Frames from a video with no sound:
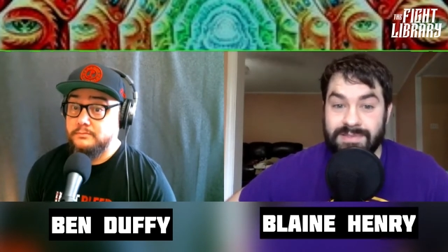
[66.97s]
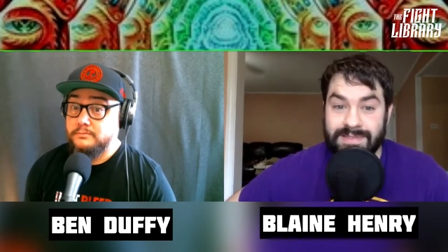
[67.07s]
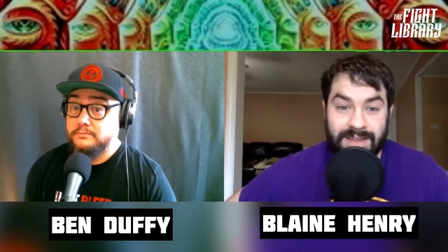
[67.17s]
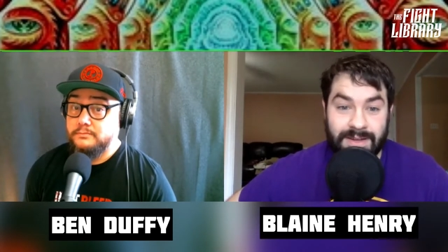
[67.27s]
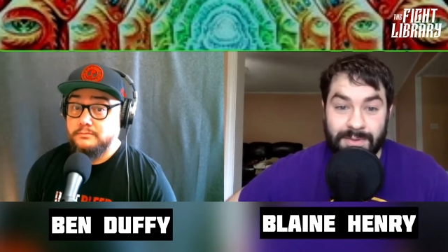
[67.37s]

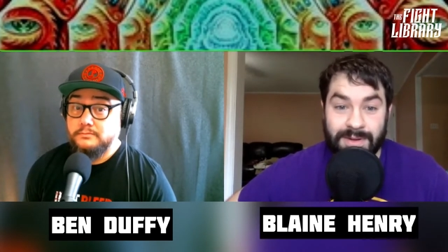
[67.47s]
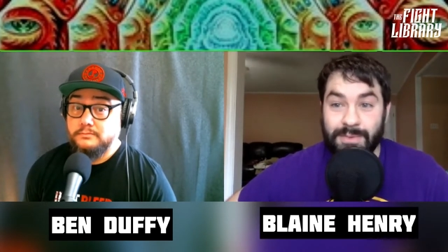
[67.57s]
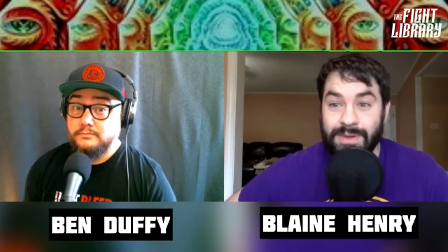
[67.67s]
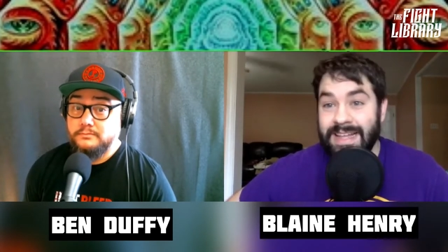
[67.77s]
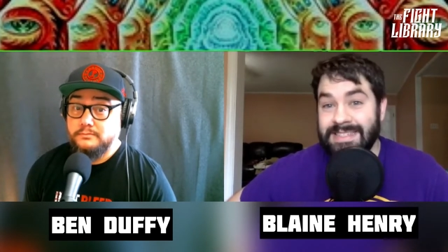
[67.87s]
Speaker 1: no
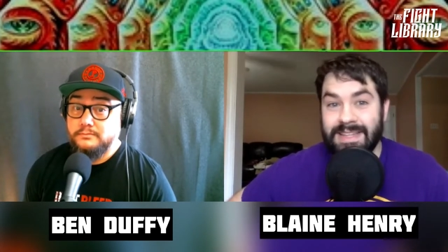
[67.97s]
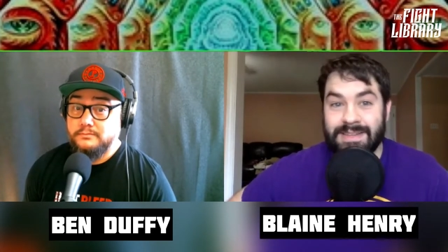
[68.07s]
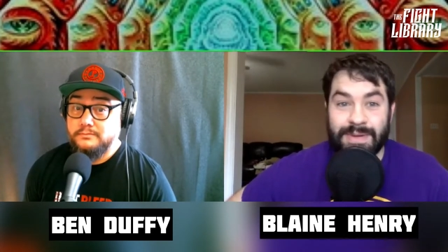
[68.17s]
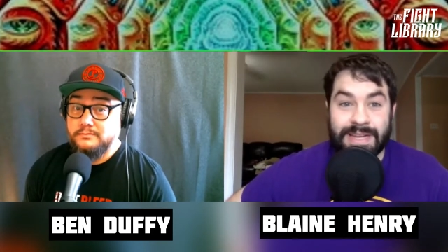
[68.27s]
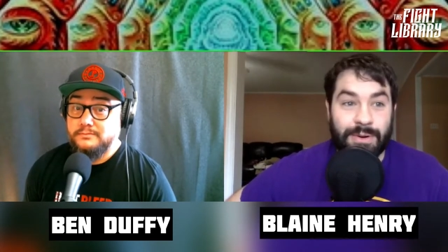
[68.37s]
we, that's that
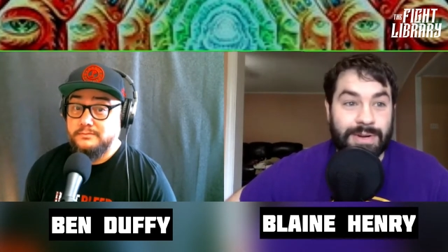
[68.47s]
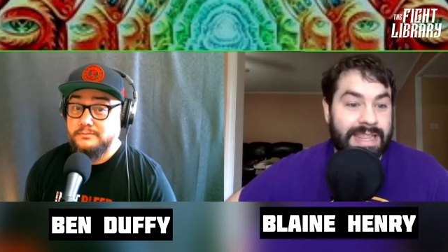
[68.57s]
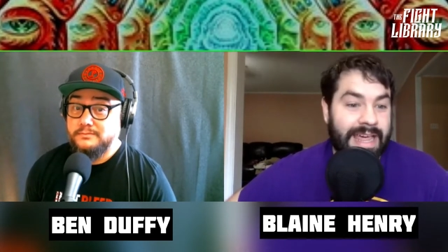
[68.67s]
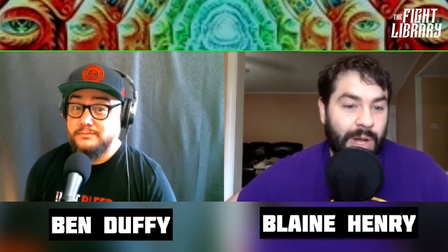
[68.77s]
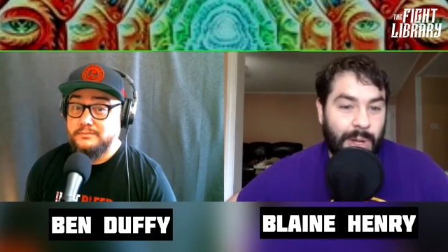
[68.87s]
we can go into
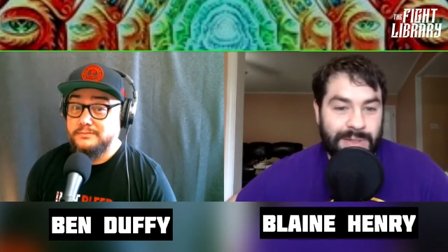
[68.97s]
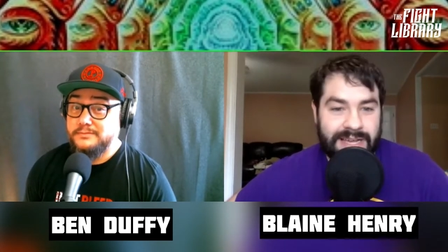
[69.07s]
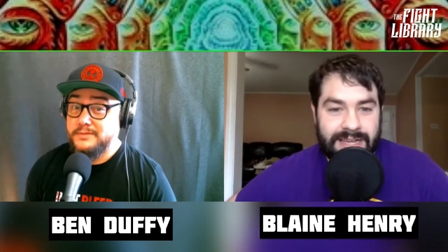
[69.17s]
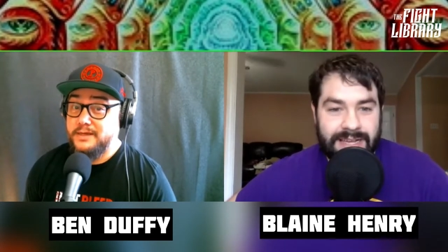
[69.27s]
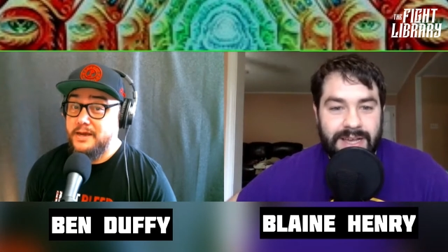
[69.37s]
that all
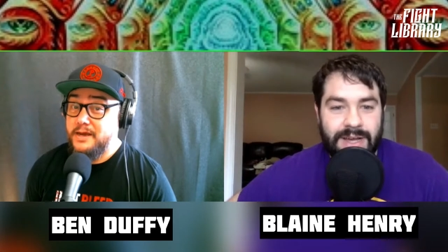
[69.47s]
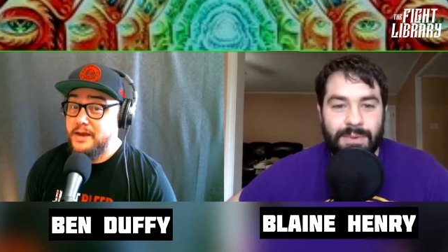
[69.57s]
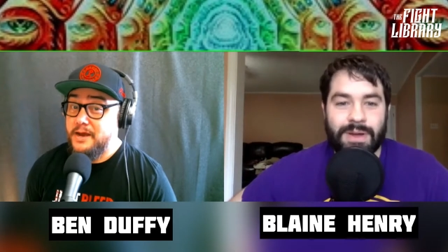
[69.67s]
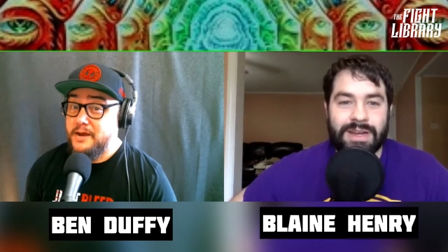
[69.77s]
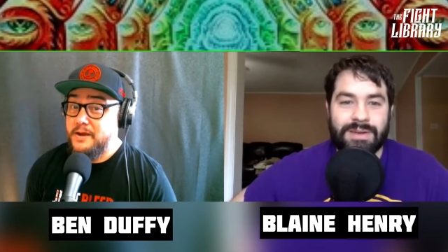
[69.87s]
day
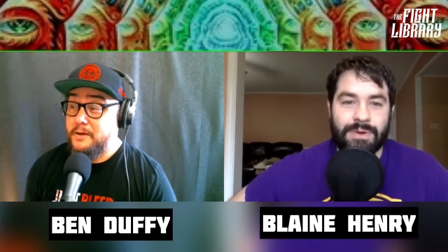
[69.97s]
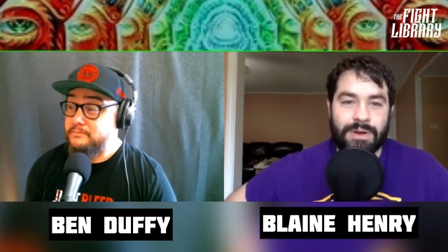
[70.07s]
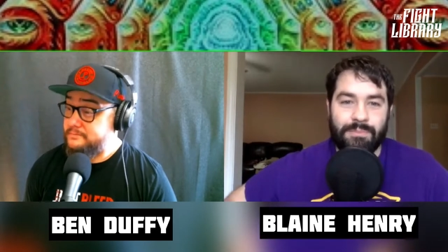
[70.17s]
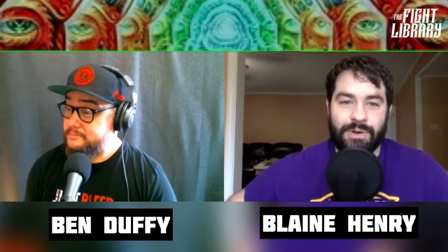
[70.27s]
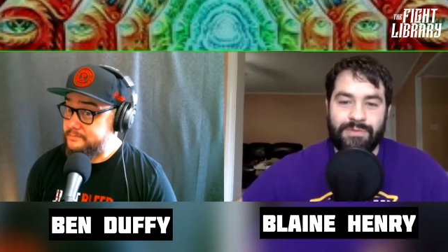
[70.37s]
we're gonna we're
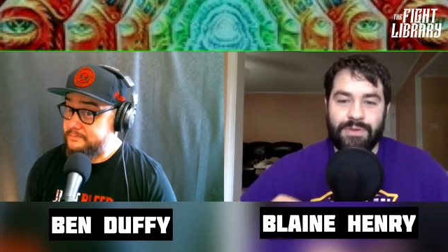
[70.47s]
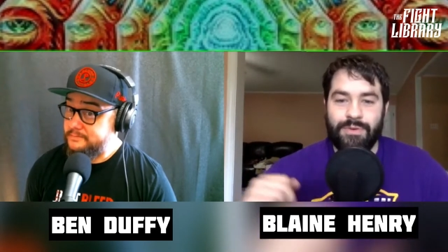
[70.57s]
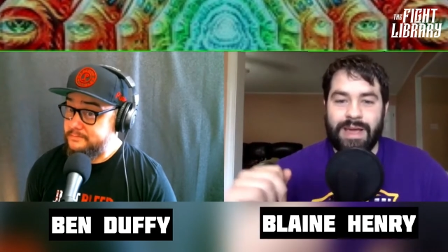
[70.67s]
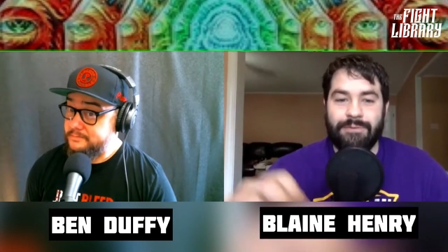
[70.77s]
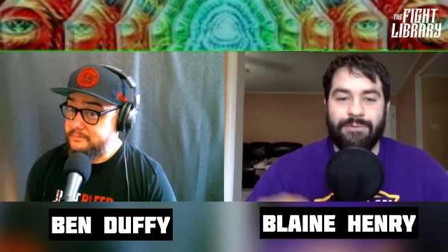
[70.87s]
gonna preview
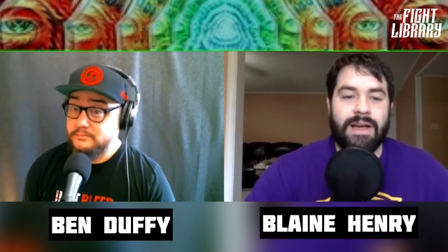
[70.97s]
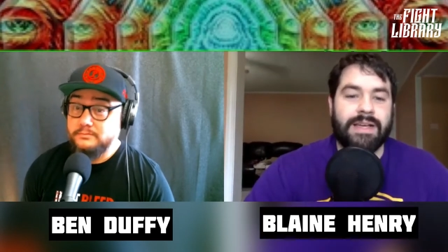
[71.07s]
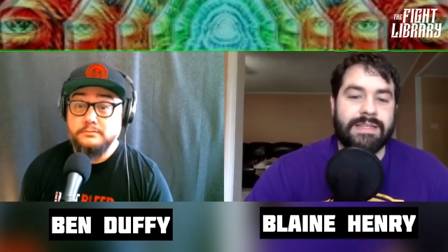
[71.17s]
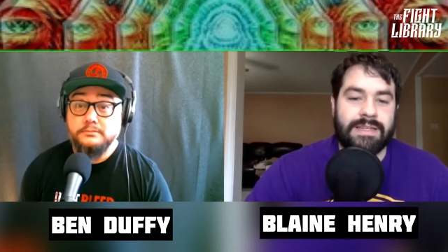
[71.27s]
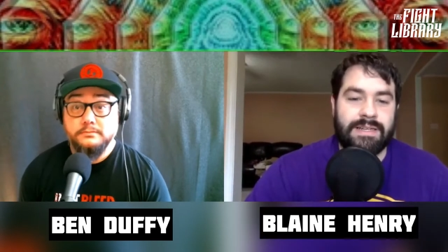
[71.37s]
a
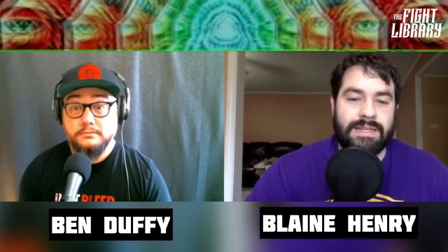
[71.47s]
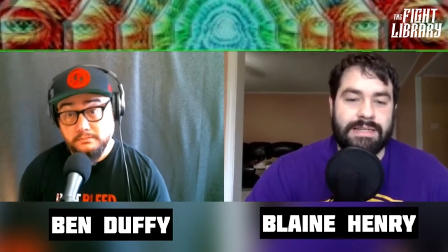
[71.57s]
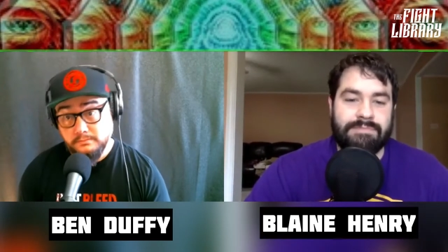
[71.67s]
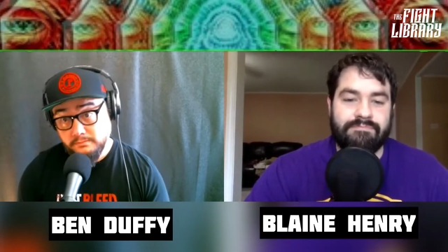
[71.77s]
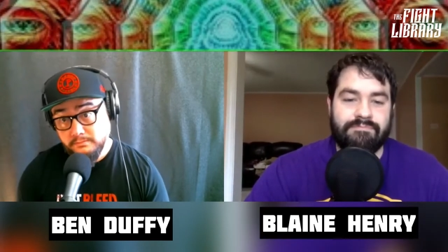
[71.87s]
fight
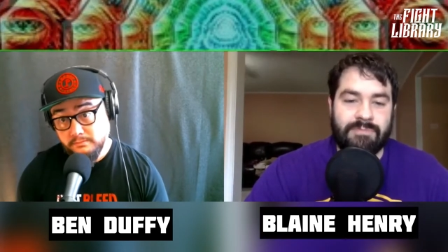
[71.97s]
um,